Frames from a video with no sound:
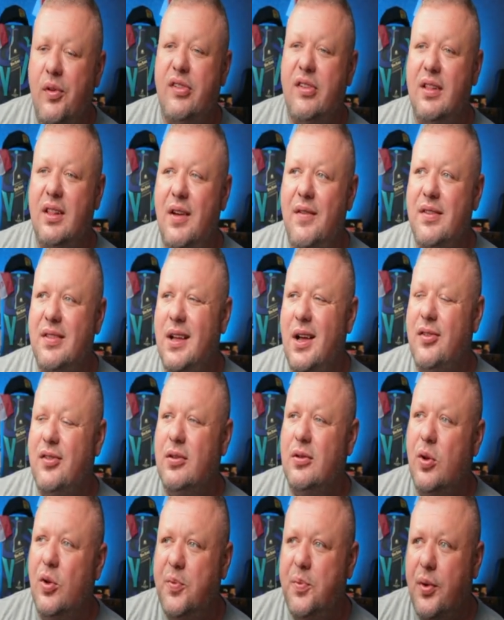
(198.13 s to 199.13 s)
11,000
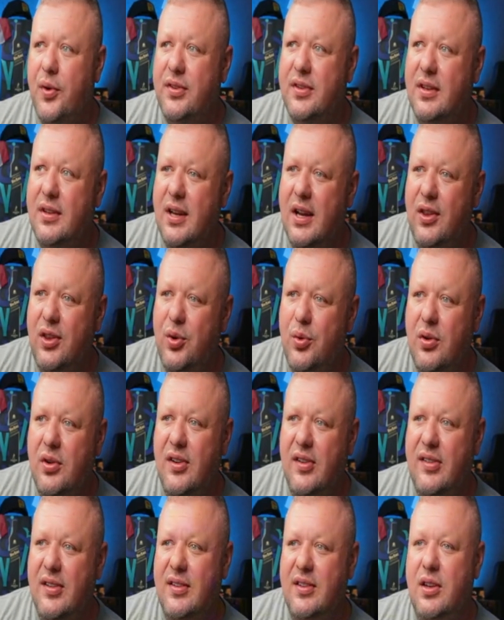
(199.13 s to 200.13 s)
loads posted today,
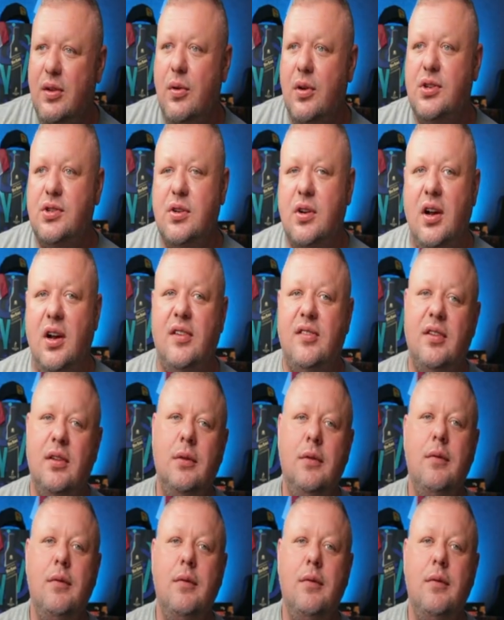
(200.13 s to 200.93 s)
261 trucks.